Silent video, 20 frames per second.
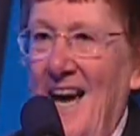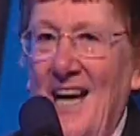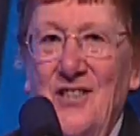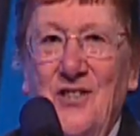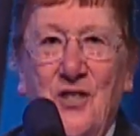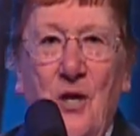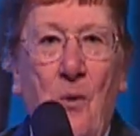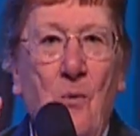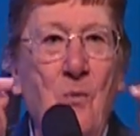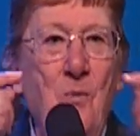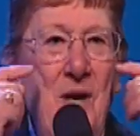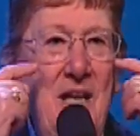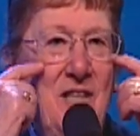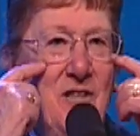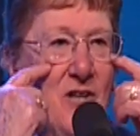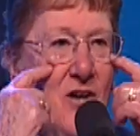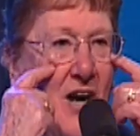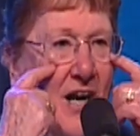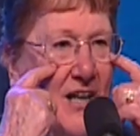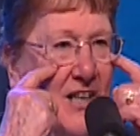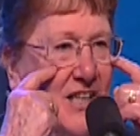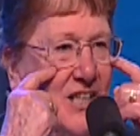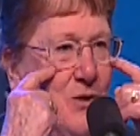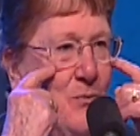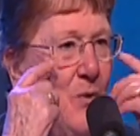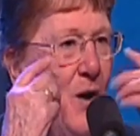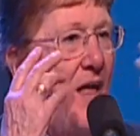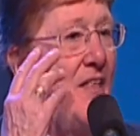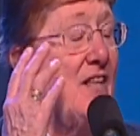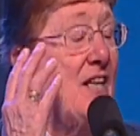And so we look,
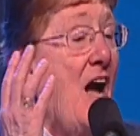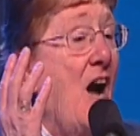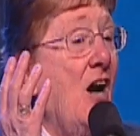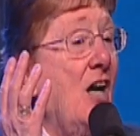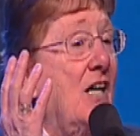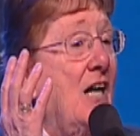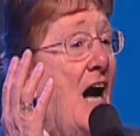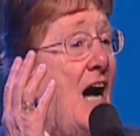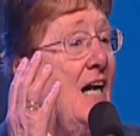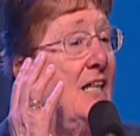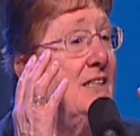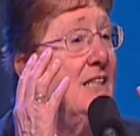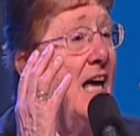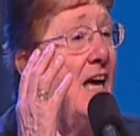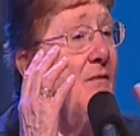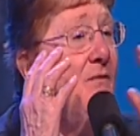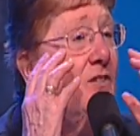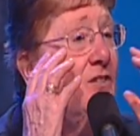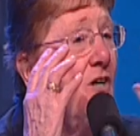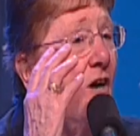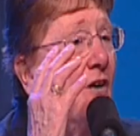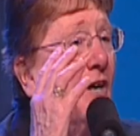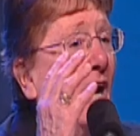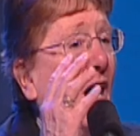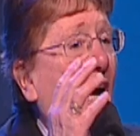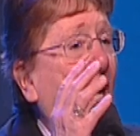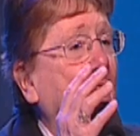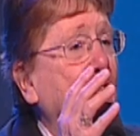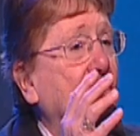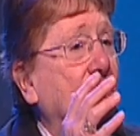you, our God gave us our
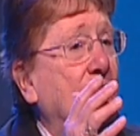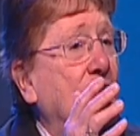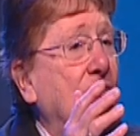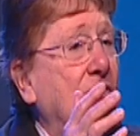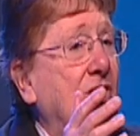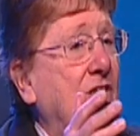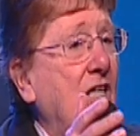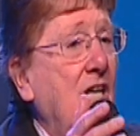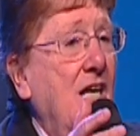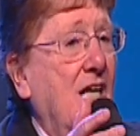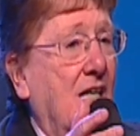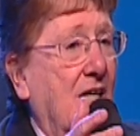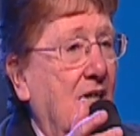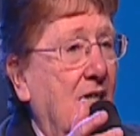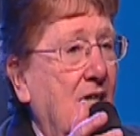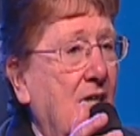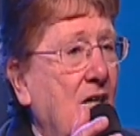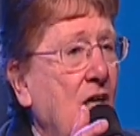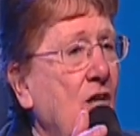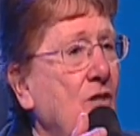eyes to see,